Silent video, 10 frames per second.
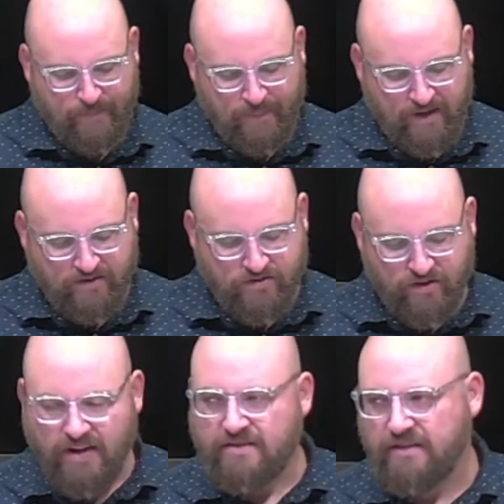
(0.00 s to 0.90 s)
and
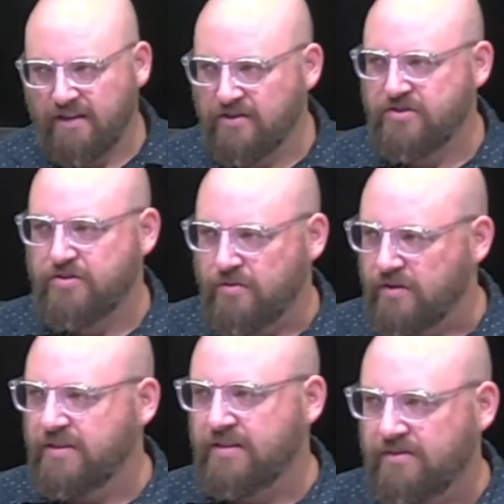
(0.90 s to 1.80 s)
trust in his
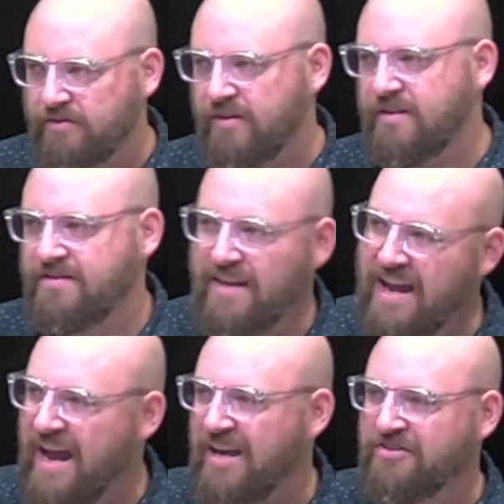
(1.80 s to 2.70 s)
sure deliverance,
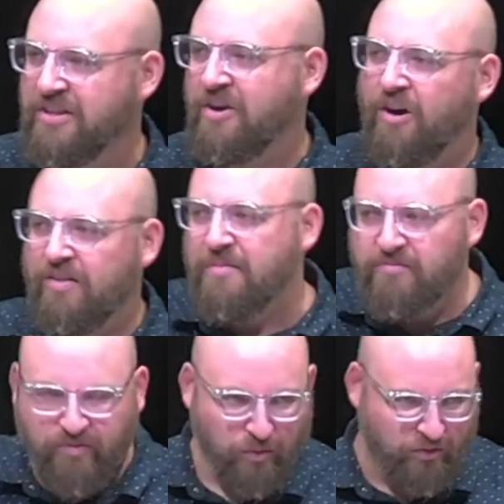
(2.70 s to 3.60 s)
they actually call them
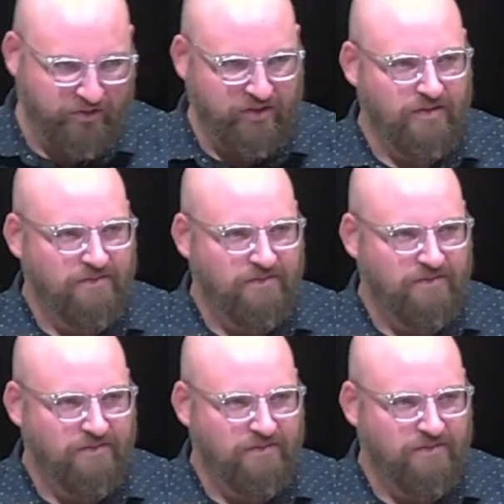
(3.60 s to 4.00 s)
fools.